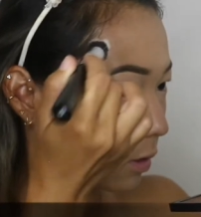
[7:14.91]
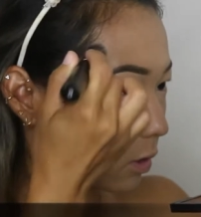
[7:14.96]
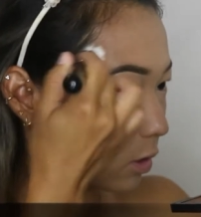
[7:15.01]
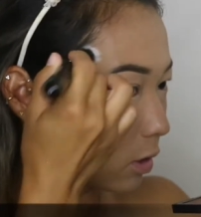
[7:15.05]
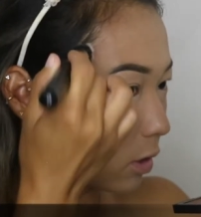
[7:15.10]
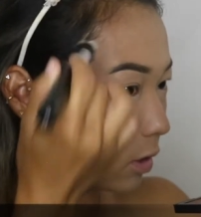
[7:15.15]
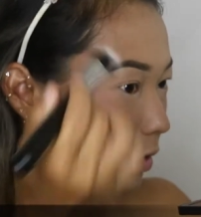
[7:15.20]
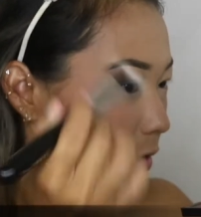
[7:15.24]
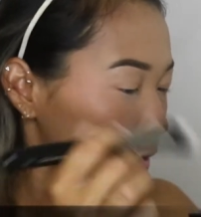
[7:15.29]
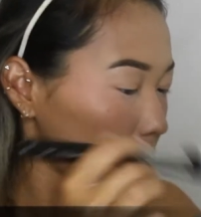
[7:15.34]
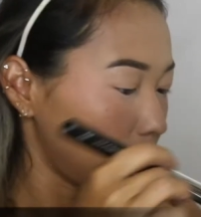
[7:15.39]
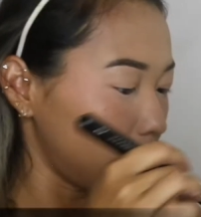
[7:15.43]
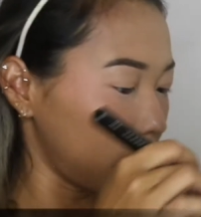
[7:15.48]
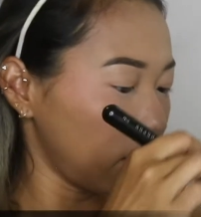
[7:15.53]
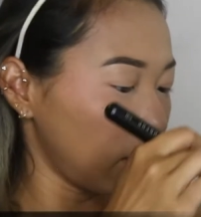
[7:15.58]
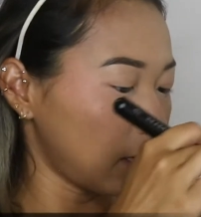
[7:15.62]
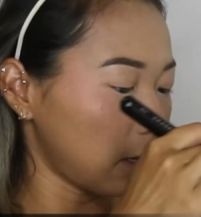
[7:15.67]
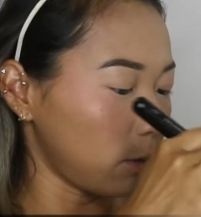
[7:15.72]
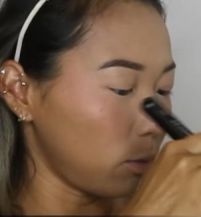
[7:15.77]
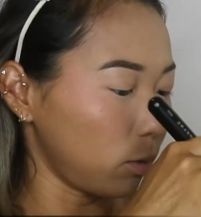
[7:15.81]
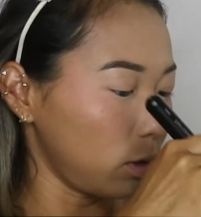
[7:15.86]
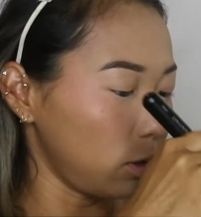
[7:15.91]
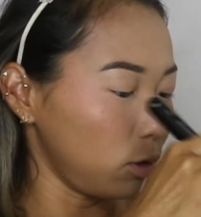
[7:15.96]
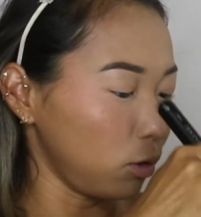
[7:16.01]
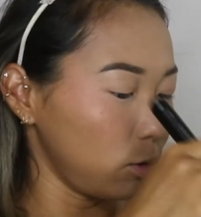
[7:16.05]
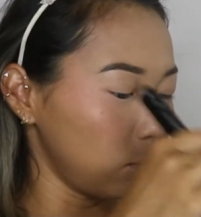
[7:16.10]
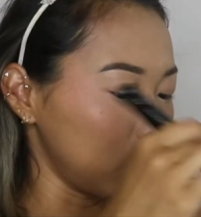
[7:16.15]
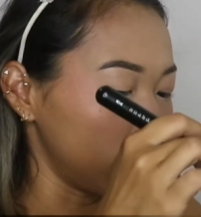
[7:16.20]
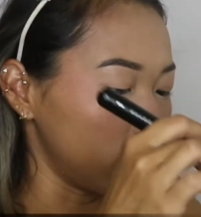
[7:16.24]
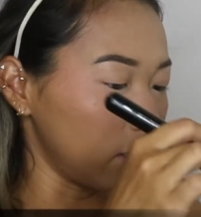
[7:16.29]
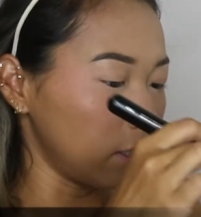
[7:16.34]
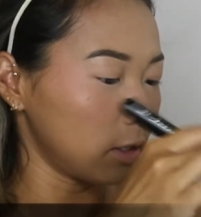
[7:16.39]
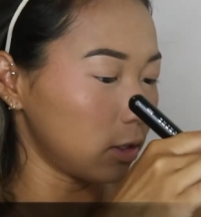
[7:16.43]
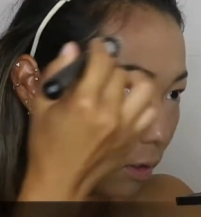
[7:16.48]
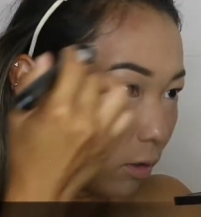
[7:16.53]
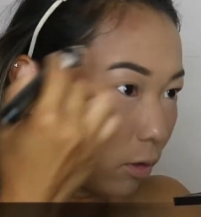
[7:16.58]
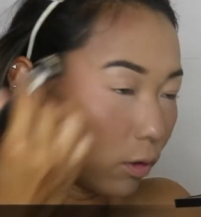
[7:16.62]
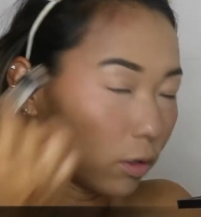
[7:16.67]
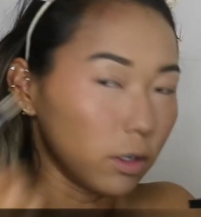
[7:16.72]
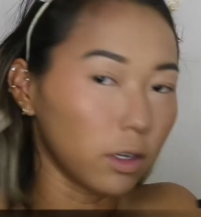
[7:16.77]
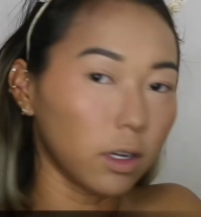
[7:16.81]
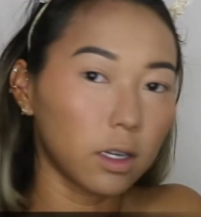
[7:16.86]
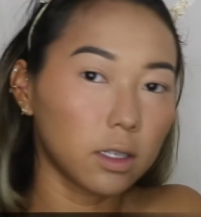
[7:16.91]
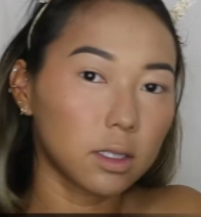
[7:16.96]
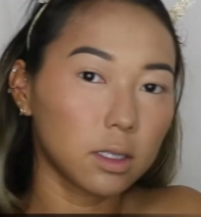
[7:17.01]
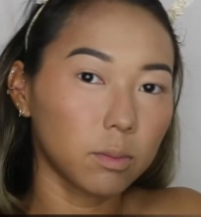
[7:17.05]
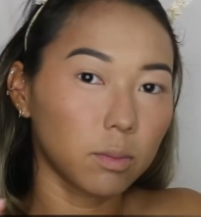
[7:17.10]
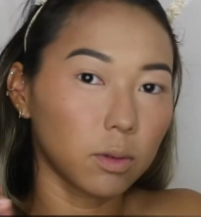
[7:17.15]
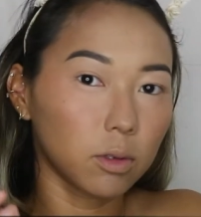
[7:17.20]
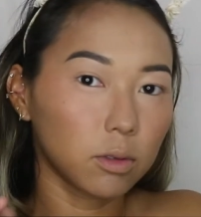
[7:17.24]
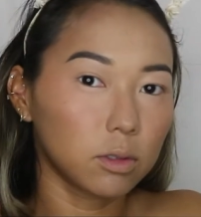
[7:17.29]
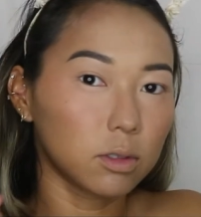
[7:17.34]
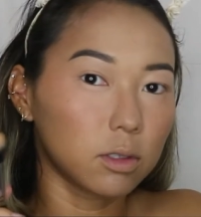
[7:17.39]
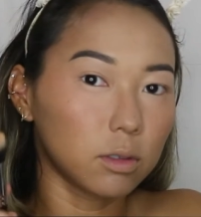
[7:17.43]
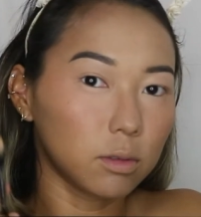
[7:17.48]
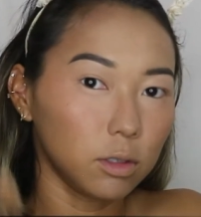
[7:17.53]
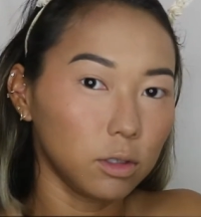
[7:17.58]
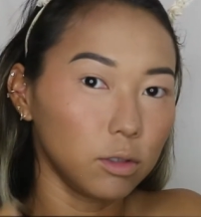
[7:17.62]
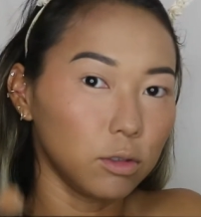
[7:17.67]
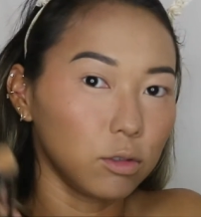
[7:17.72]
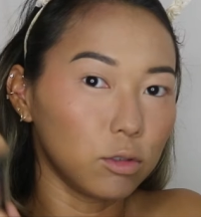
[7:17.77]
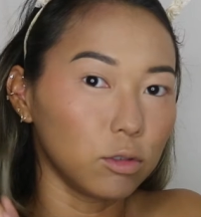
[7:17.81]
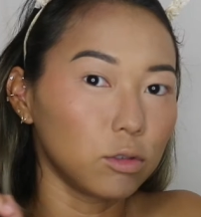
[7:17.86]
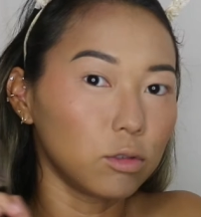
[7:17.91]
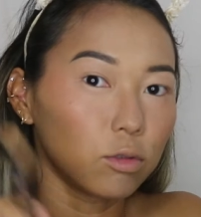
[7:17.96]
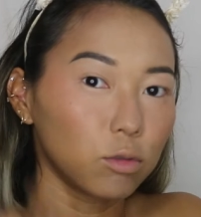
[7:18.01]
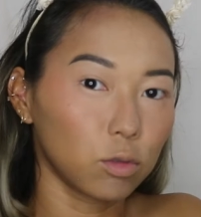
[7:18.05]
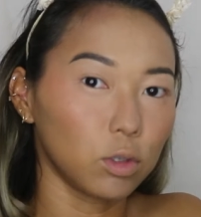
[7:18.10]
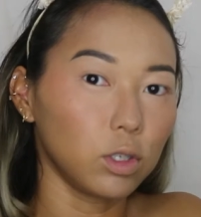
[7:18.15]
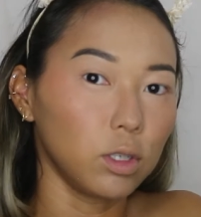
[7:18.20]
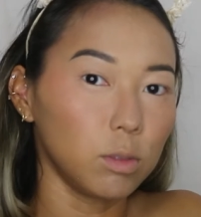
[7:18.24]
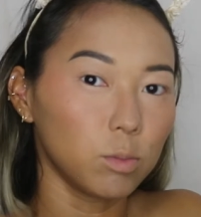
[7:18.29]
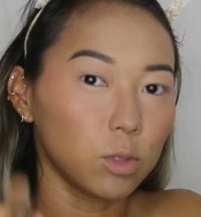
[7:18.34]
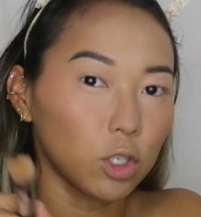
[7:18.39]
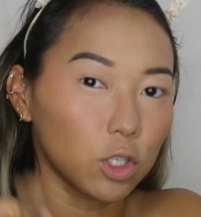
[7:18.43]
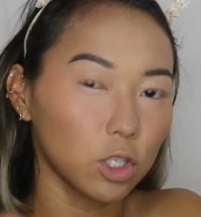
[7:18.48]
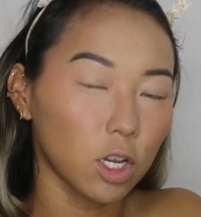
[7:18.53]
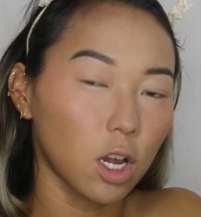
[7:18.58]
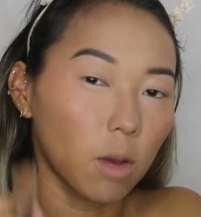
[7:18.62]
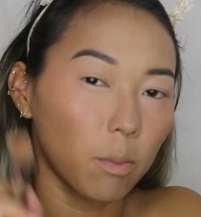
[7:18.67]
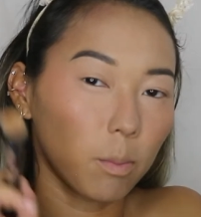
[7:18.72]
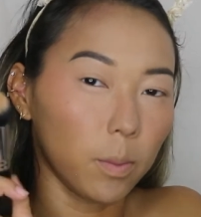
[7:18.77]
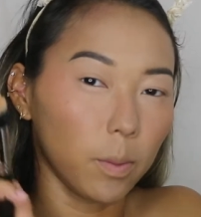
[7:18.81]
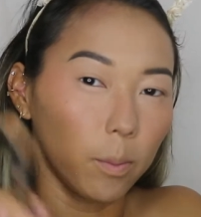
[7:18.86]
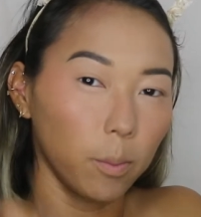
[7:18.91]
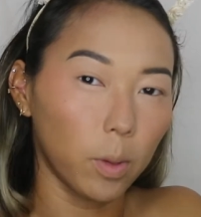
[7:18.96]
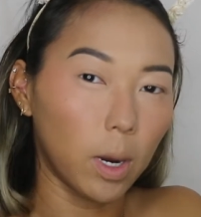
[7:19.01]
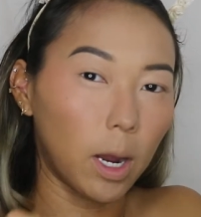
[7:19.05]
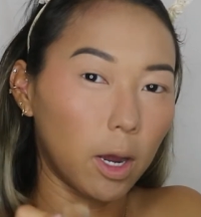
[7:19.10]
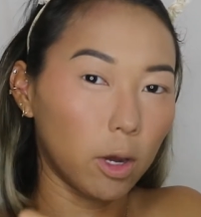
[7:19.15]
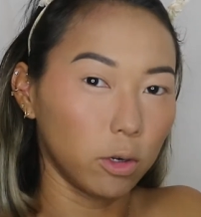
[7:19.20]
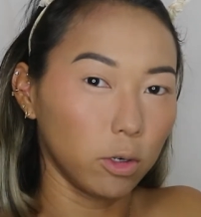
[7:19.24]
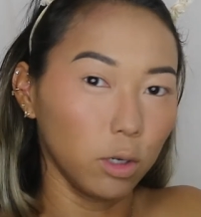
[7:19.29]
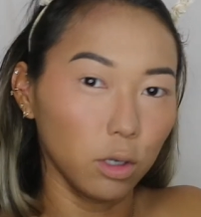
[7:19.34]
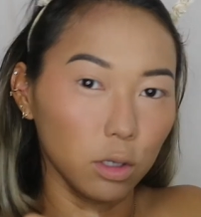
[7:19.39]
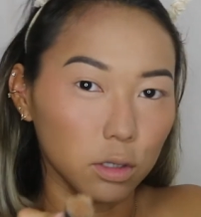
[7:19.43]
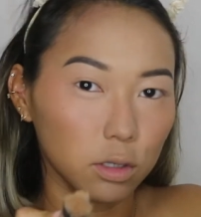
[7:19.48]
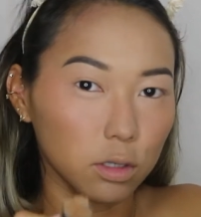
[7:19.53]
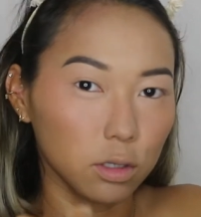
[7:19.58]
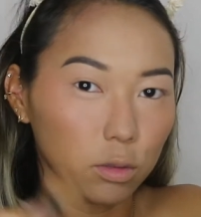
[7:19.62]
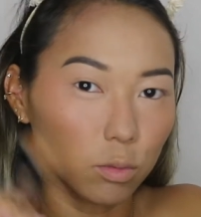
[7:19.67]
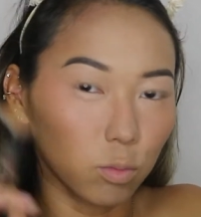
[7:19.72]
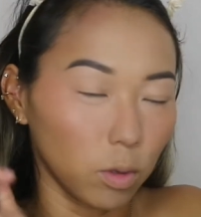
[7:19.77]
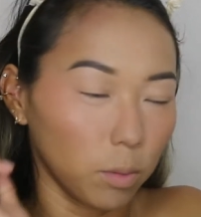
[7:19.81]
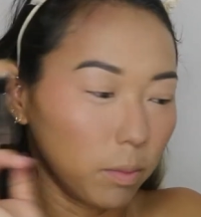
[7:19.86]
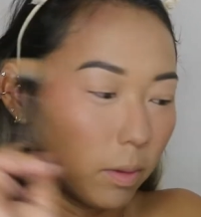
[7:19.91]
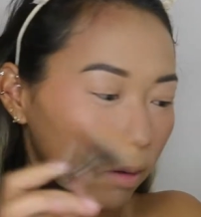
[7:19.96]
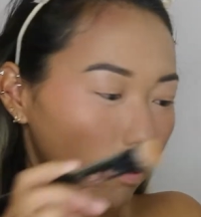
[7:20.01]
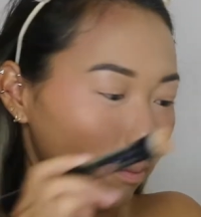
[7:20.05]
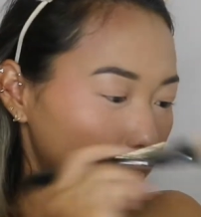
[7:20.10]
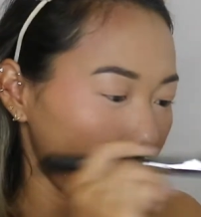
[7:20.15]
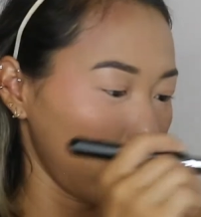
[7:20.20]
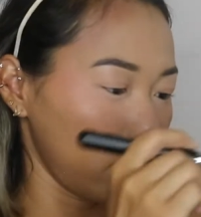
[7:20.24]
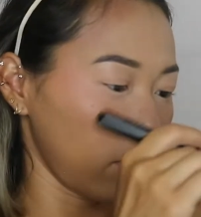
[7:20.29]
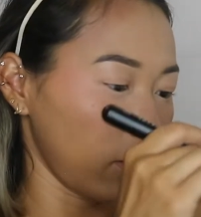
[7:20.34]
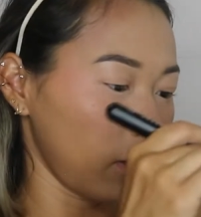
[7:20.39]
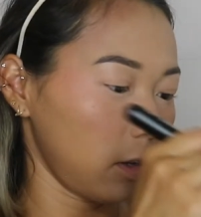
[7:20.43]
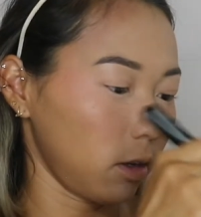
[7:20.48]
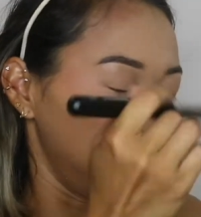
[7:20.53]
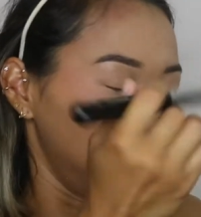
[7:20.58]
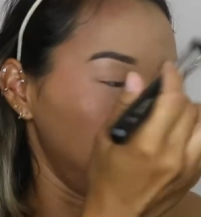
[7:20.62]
Just saying that we used it. You are not supposed to use creams on top of powders. Remember that.